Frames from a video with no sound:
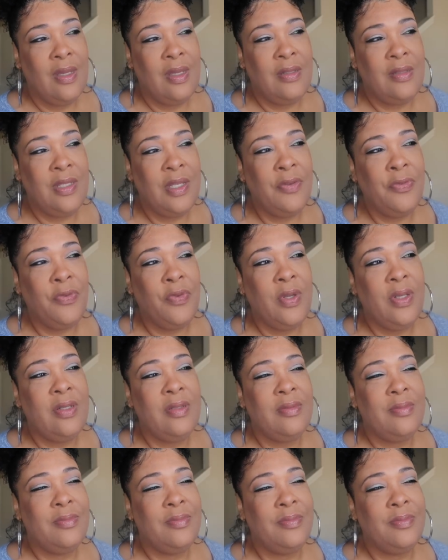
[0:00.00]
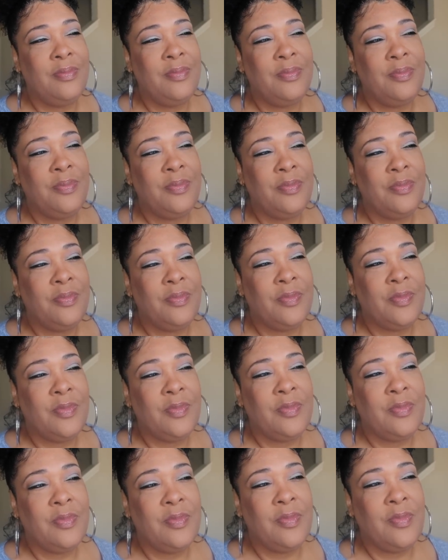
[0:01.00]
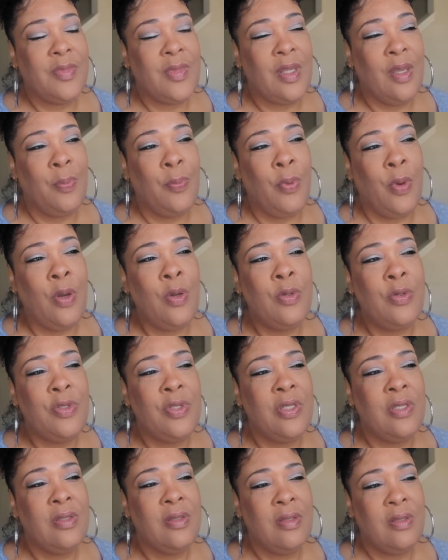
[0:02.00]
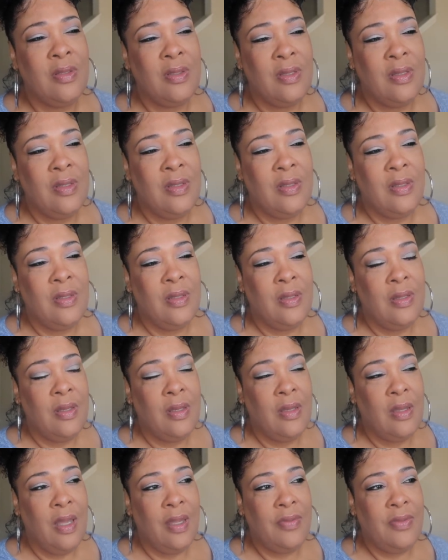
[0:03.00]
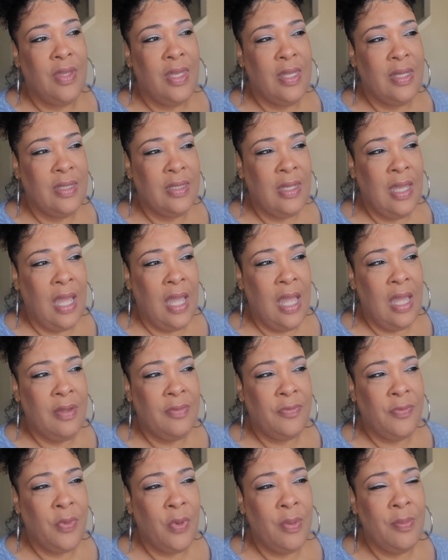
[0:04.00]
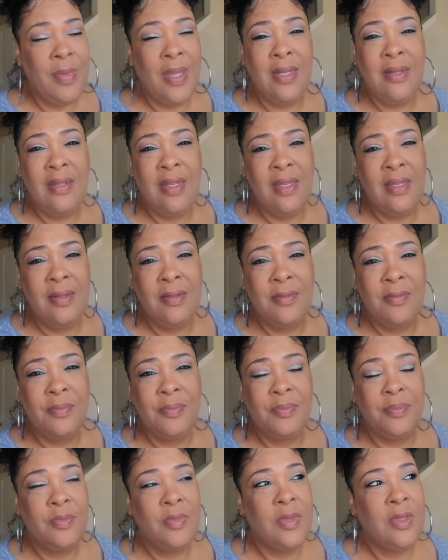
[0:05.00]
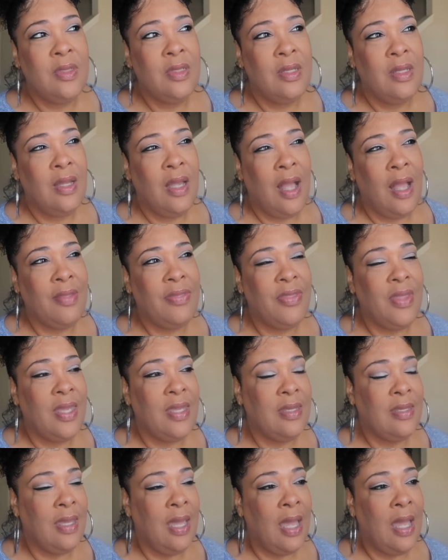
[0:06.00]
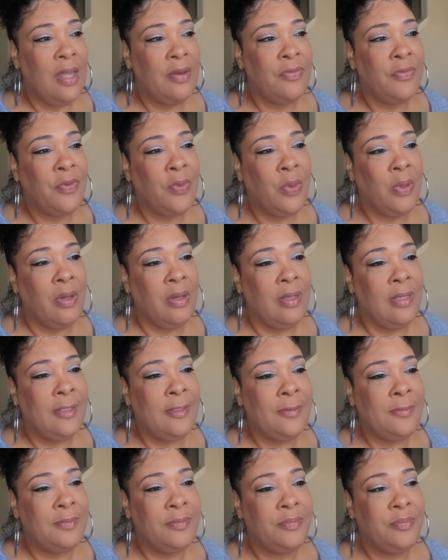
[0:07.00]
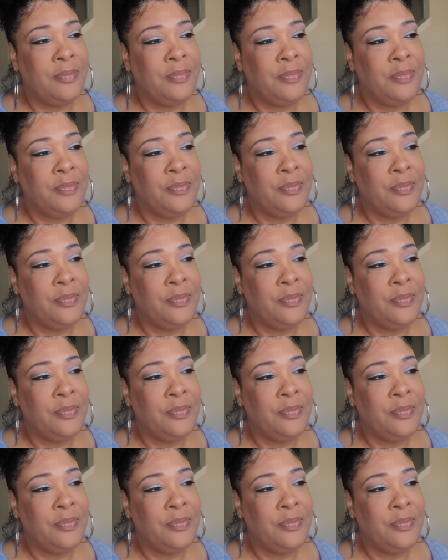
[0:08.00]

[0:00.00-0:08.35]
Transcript: a different approach. I thank God for mending. I thank God for um,